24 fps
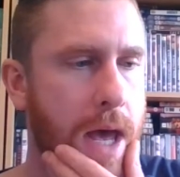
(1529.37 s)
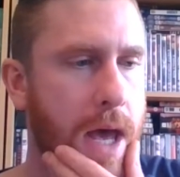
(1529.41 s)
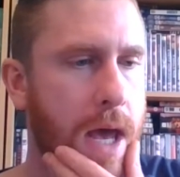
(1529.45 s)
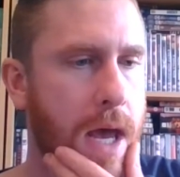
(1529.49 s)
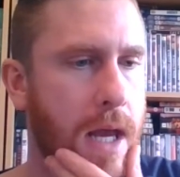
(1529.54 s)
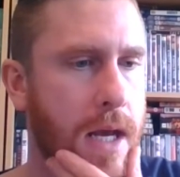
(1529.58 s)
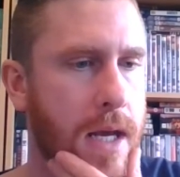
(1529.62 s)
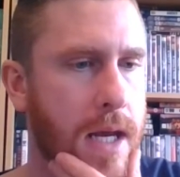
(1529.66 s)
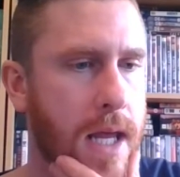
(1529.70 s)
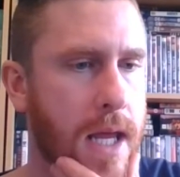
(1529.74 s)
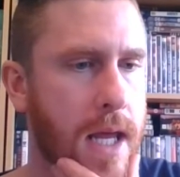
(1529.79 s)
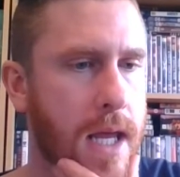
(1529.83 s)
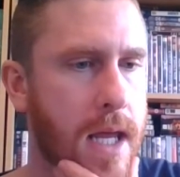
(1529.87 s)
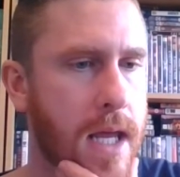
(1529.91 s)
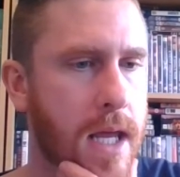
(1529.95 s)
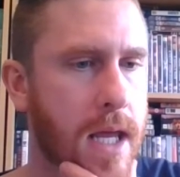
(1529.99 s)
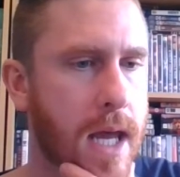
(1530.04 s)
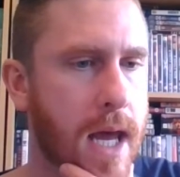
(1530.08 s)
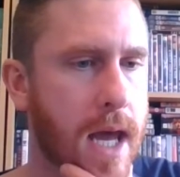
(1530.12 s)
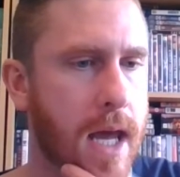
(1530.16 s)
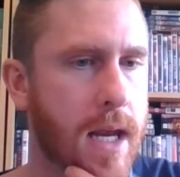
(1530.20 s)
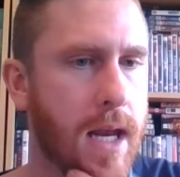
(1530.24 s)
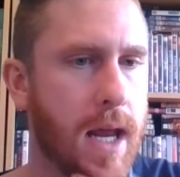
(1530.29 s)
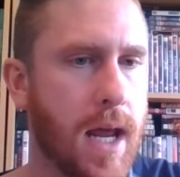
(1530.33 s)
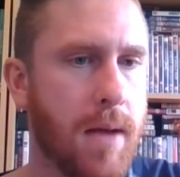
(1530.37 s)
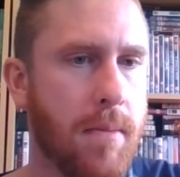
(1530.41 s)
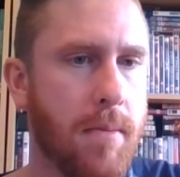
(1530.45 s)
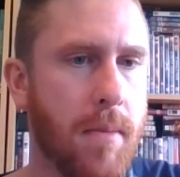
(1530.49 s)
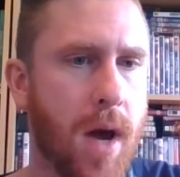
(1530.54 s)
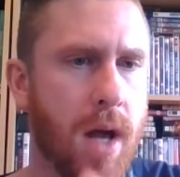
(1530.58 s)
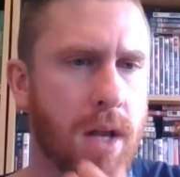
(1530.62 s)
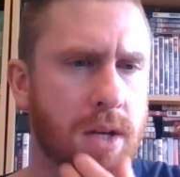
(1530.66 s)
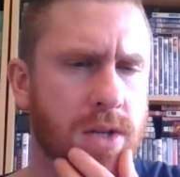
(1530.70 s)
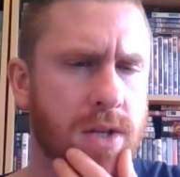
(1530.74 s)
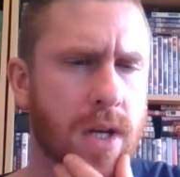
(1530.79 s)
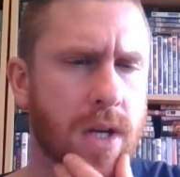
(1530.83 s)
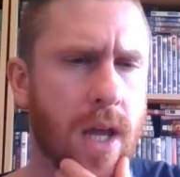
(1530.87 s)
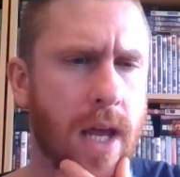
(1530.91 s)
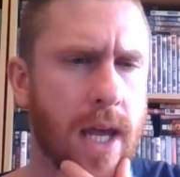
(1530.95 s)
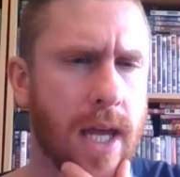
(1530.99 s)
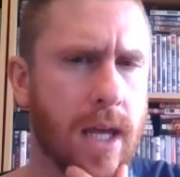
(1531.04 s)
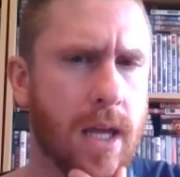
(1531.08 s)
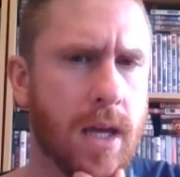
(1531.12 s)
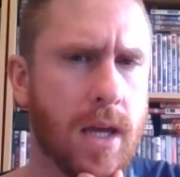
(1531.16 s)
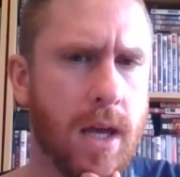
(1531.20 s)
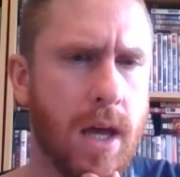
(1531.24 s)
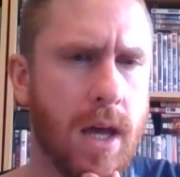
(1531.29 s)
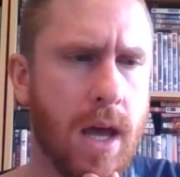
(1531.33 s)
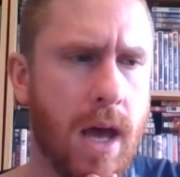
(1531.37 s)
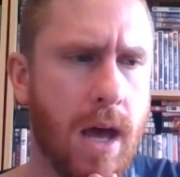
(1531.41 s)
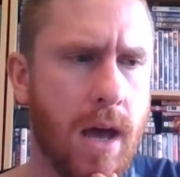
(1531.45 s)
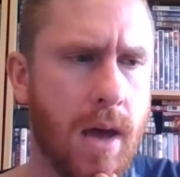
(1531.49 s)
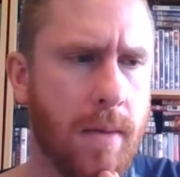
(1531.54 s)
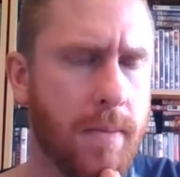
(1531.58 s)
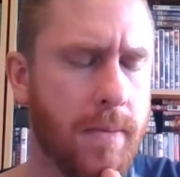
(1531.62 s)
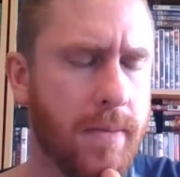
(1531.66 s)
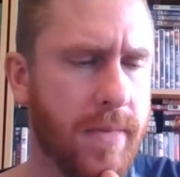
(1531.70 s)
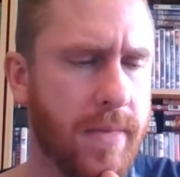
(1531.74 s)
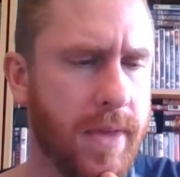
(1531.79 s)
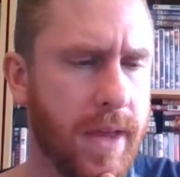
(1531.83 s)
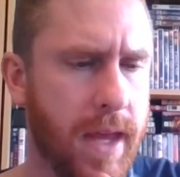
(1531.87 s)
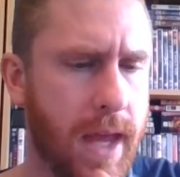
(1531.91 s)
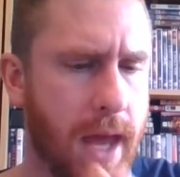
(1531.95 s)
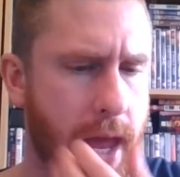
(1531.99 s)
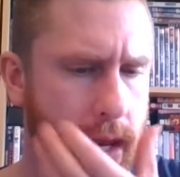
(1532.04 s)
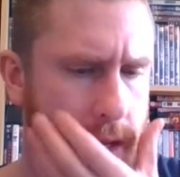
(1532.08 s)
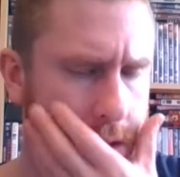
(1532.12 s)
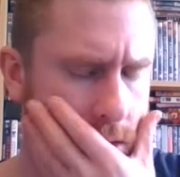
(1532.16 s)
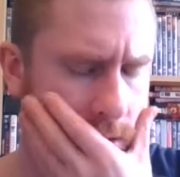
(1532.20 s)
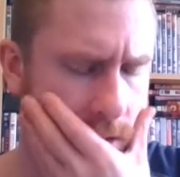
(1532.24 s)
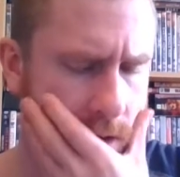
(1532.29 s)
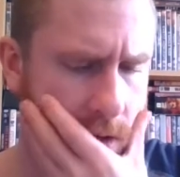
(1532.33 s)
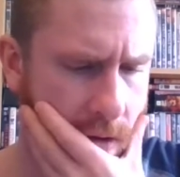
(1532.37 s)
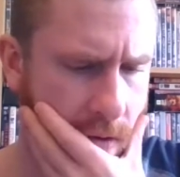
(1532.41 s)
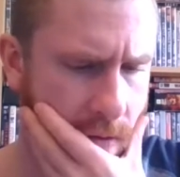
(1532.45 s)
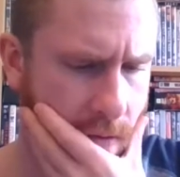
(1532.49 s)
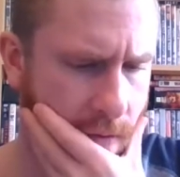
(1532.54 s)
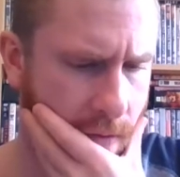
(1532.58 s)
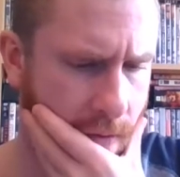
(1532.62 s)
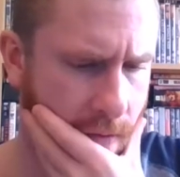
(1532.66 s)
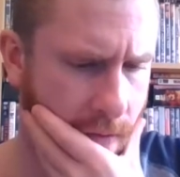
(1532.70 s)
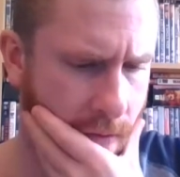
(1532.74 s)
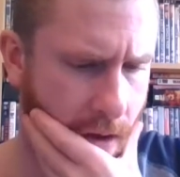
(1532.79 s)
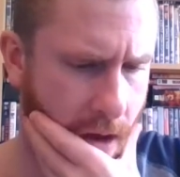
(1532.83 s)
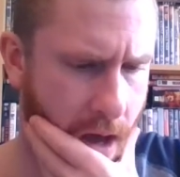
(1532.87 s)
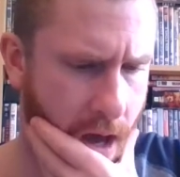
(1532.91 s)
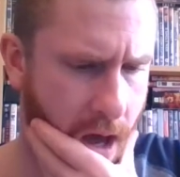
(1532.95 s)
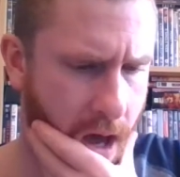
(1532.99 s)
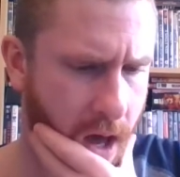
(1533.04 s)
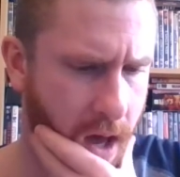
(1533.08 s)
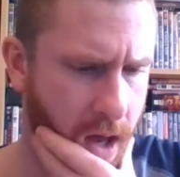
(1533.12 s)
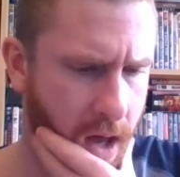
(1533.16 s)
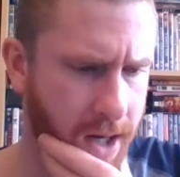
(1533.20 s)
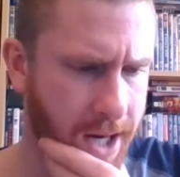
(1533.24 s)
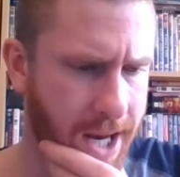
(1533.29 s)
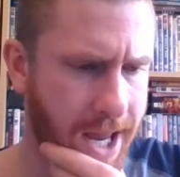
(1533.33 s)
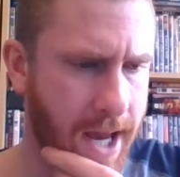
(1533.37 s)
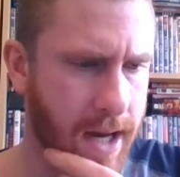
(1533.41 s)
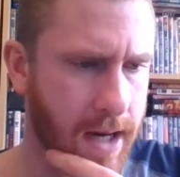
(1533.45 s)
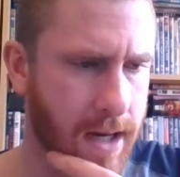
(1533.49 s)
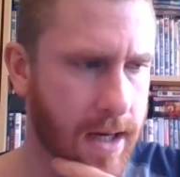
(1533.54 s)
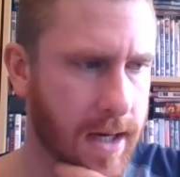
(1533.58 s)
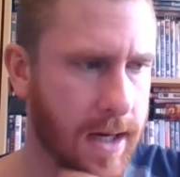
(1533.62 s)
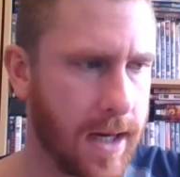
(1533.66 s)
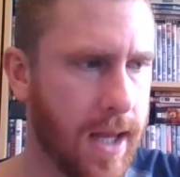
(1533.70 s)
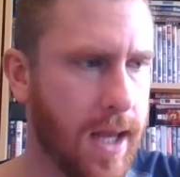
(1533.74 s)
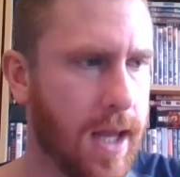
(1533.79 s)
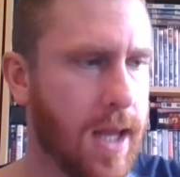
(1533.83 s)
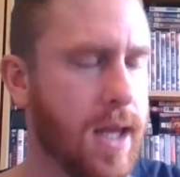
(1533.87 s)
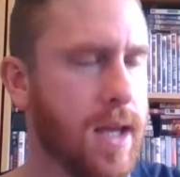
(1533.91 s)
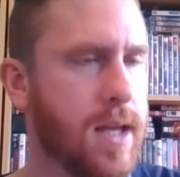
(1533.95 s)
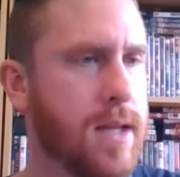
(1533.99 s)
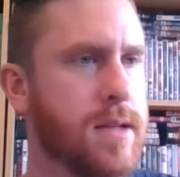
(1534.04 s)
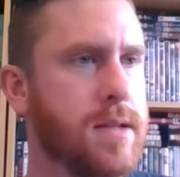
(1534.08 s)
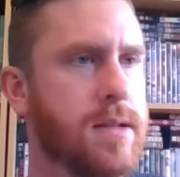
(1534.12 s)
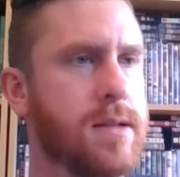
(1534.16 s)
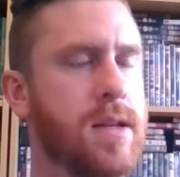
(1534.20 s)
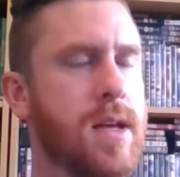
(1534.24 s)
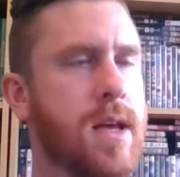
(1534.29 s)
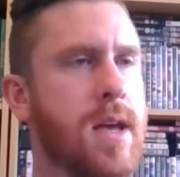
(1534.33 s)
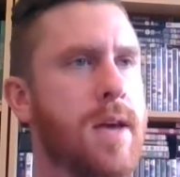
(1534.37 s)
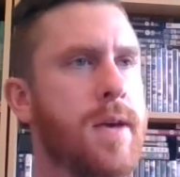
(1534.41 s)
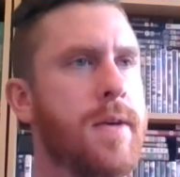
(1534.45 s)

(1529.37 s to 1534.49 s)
And and much like the end of Langoliers,